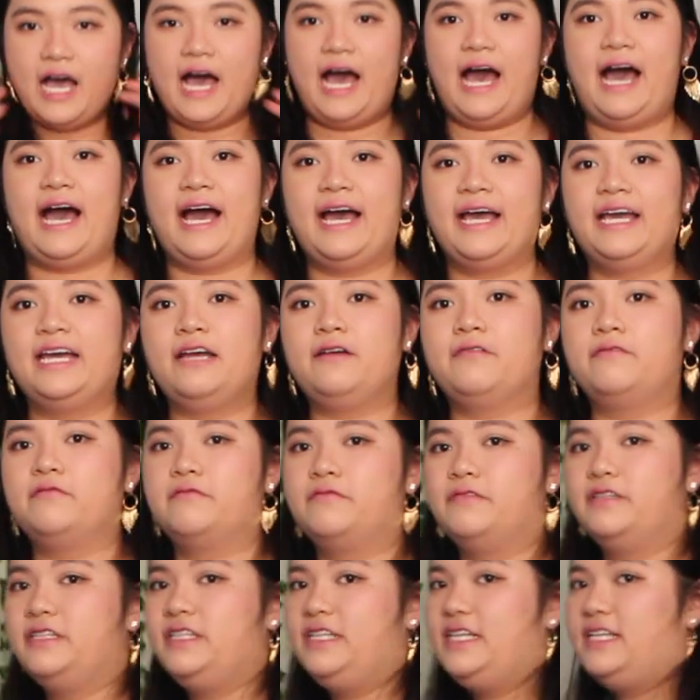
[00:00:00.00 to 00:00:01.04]
I
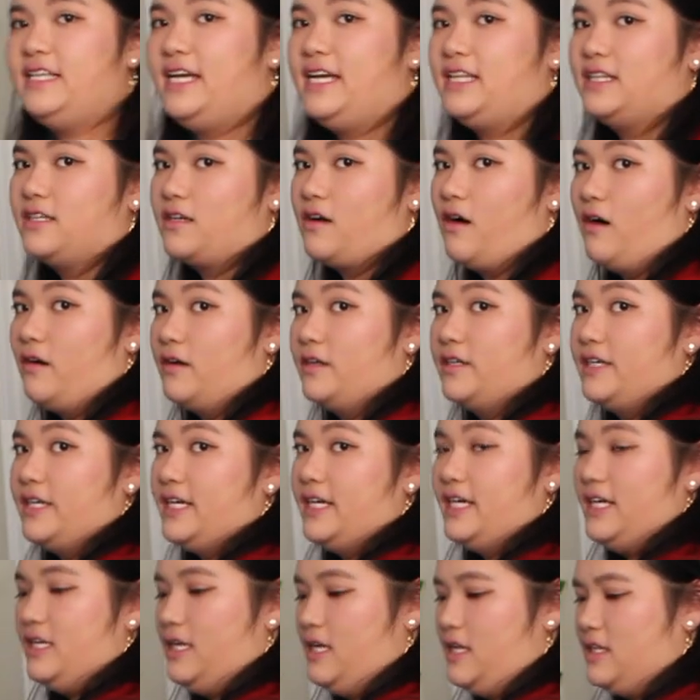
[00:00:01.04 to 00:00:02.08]
really like the
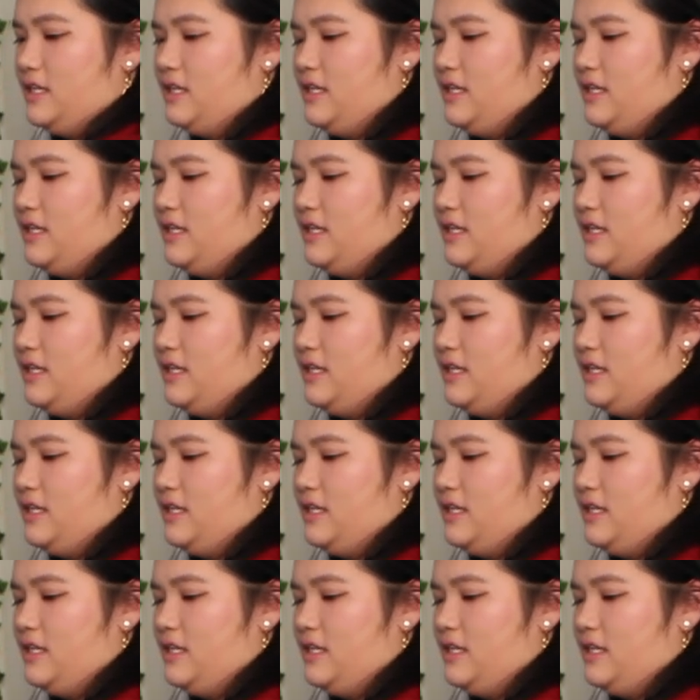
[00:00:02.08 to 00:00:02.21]
cardigan.